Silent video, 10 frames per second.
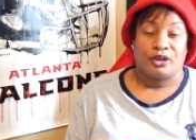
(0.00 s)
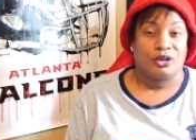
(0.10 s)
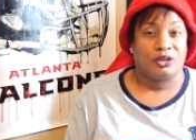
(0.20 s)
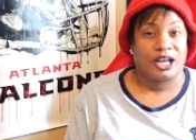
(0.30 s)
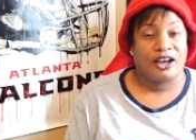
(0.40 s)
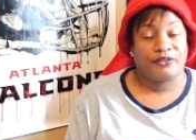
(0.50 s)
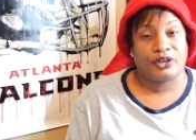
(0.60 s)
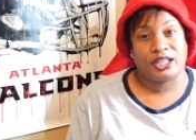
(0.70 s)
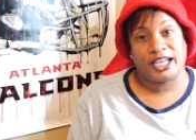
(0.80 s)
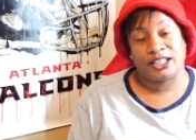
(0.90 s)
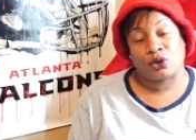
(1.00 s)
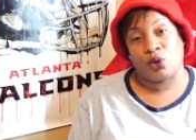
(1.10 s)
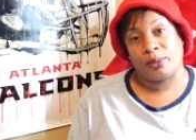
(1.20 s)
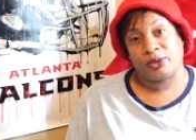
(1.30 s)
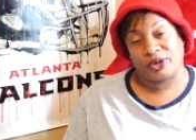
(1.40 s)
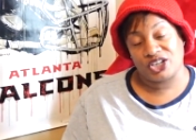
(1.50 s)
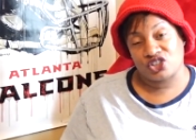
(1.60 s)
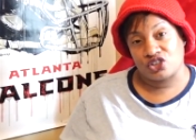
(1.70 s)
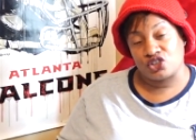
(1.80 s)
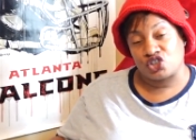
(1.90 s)
You know, I feel like the
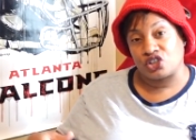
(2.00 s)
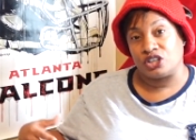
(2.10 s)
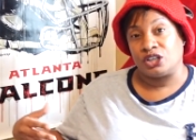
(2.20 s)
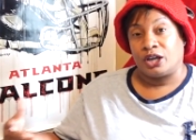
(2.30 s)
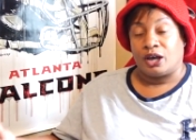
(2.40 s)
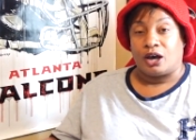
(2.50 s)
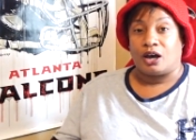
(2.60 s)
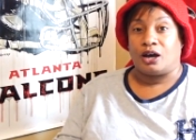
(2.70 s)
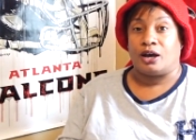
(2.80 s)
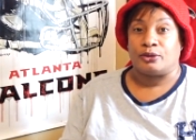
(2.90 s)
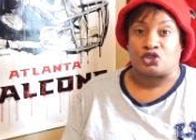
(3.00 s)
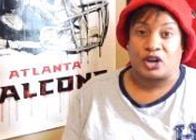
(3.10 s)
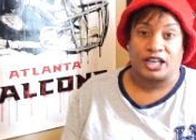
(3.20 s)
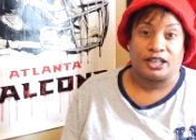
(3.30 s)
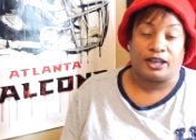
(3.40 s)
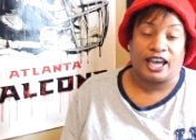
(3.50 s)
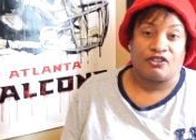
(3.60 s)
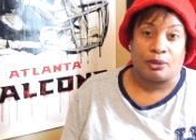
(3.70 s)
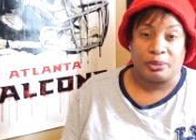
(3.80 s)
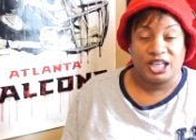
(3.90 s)
corporation should uh, try to
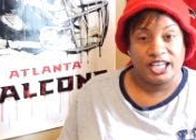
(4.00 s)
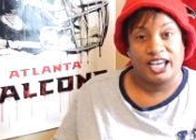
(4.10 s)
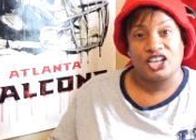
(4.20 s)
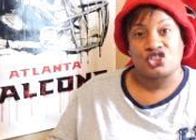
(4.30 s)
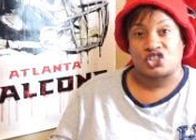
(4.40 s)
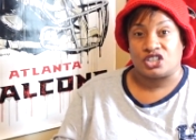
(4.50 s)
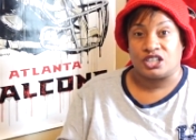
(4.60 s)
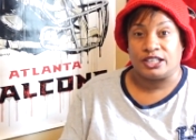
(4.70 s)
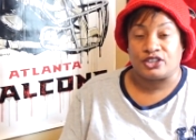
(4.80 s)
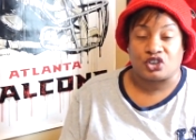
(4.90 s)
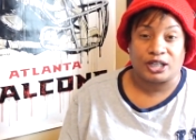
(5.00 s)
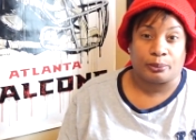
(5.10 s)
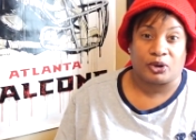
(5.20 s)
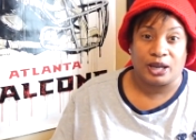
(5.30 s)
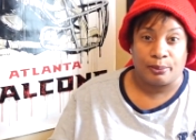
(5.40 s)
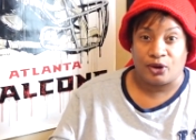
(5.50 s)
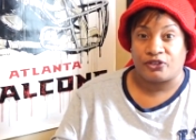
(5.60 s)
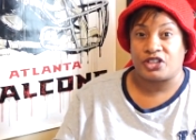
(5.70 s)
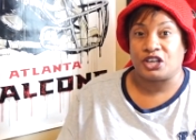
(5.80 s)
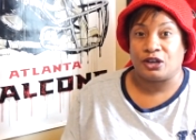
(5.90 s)
have a mediation and try to bring
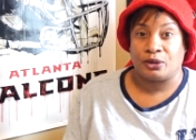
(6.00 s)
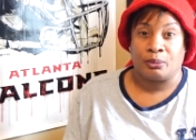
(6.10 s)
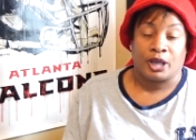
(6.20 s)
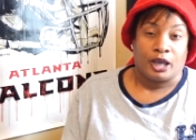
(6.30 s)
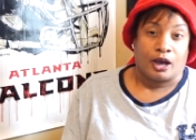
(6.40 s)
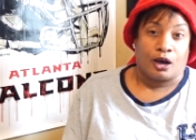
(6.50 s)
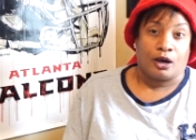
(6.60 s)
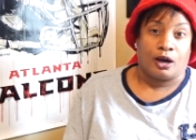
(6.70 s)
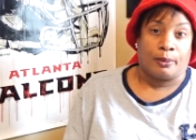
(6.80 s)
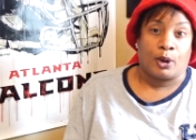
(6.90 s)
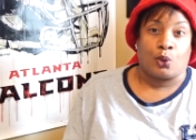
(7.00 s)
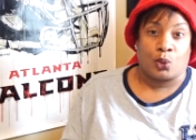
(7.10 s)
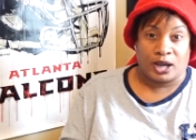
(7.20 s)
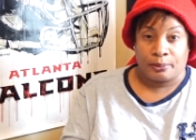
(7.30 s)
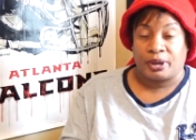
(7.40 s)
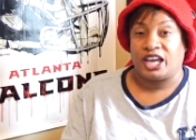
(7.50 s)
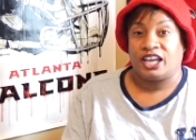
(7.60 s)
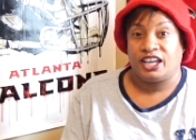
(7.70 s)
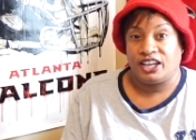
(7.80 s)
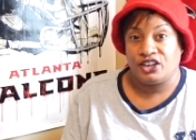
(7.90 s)
both of them um, on one
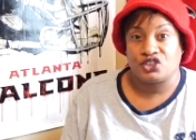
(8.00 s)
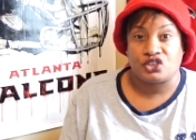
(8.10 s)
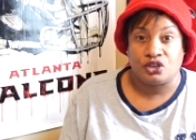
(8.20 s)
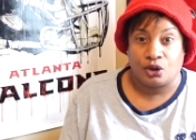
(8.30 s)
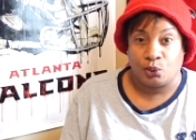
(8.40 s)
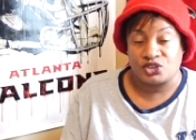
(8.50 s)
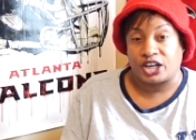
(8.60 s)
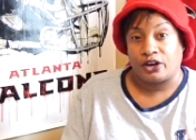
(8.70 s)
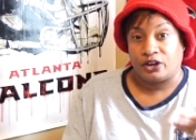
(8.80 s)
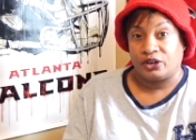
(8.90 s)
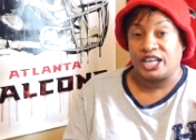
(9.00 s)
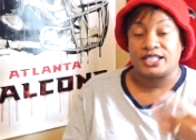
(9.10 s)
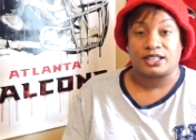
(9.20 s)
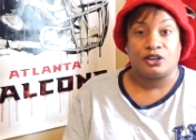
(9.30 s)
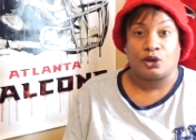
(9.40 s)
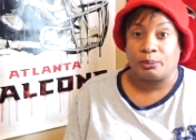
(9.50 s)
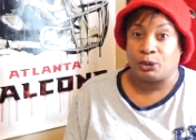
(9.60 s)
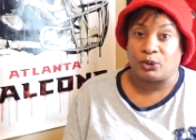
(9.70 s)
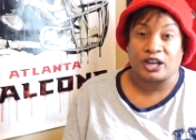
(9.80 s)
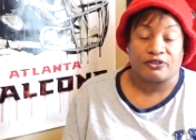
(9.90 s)
page, you know, which I heard he's still going to
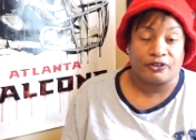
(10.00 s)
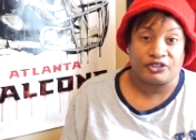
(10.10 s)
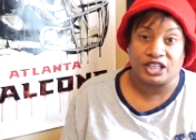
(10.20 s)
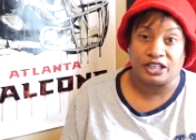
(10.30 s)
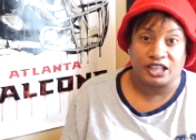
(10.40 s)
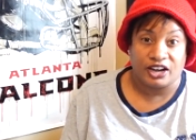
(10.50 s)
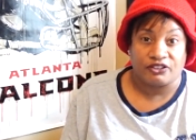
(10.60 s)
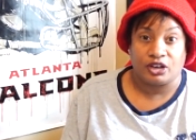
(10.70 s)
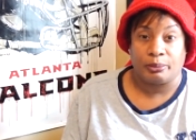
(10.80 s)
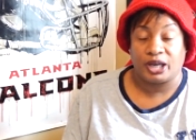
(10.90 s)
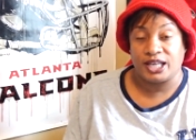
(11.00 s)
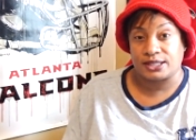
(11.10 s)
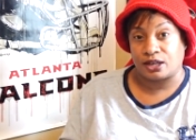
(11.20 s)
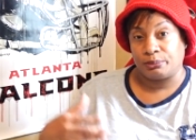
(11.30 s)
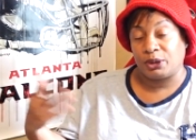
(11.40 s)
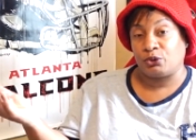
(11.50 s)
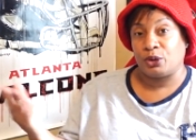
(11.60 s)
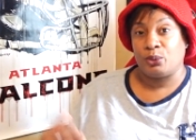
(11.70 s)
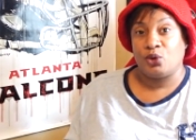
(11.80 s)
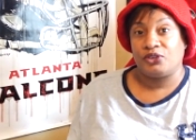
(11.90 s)
be working for Philadelphia, but he's going to be
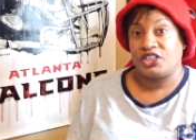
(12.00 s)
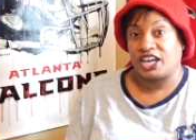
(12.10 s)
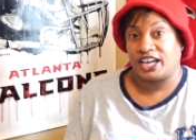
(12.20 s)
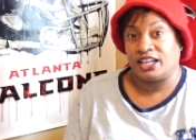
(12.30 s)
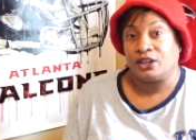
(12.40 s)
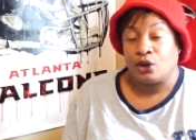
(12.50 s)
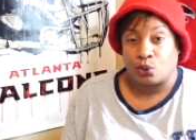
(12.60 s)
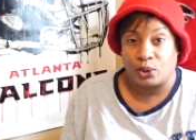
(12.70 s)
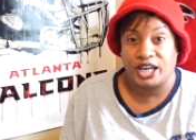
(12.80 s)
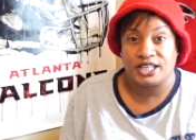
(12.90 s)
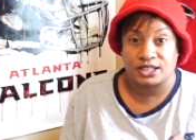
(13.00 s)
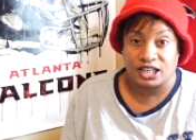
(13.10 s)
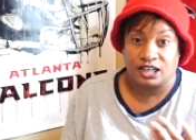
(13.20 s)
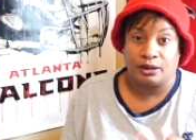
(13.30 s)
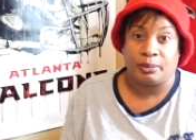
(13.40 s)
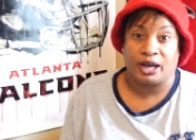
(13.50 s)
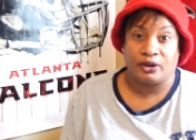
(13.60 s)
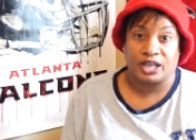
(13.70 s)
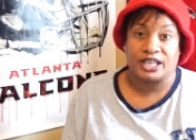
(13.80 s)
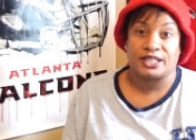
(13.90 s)
removing that, what he said
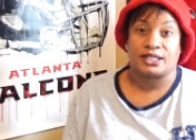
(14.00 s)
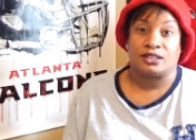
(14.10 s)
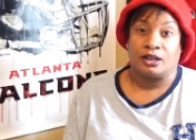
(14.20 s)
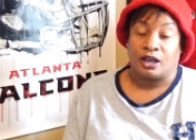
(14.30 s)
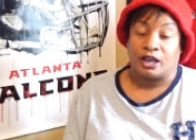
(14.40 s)
about his